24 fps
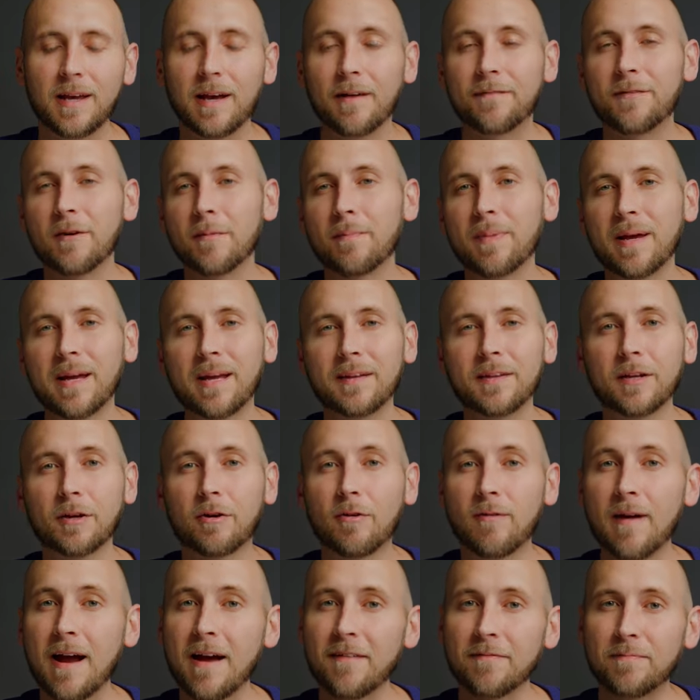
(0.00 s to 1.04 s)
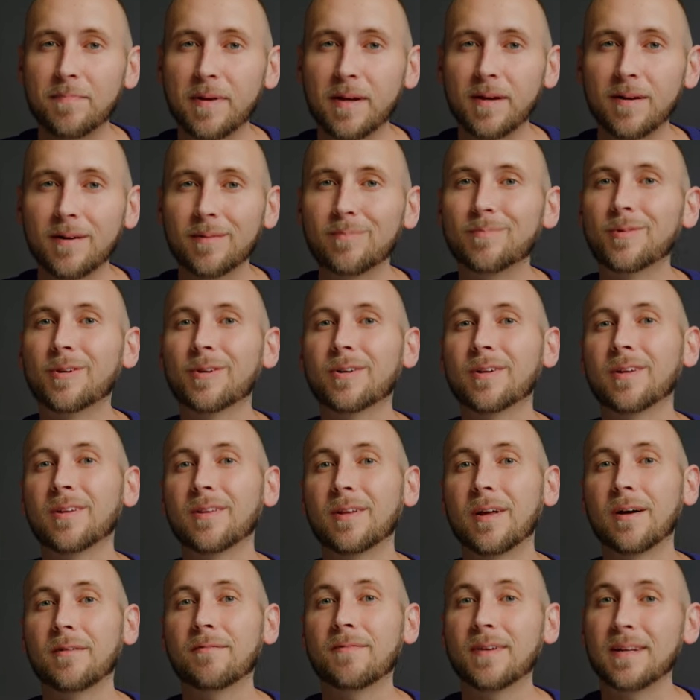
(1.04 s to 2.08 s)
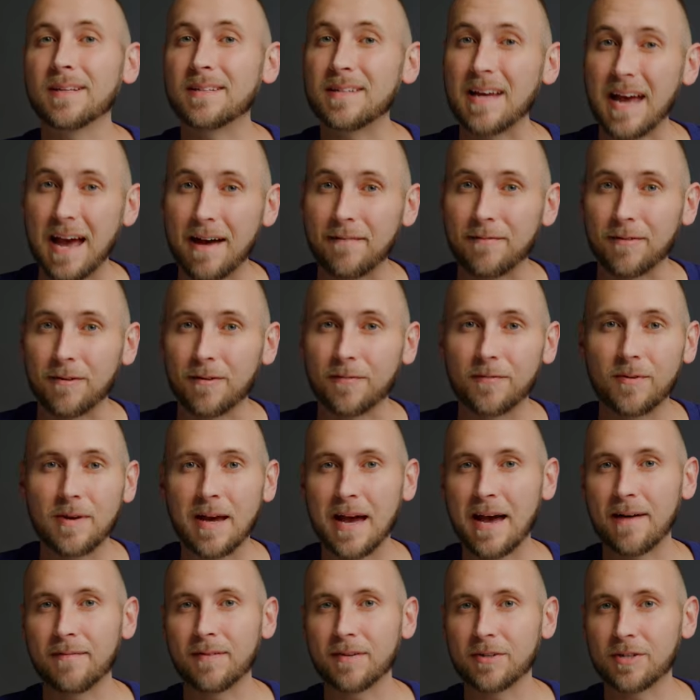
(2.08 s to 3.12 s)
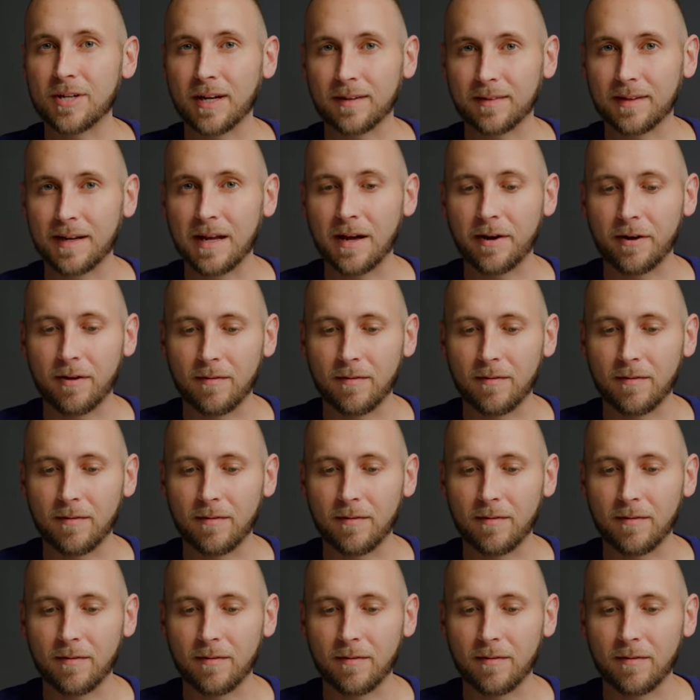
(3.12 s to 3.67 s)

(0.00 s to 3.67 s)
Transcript: If you're big into craft beer, you're gonna love Taver if you haven't checked it out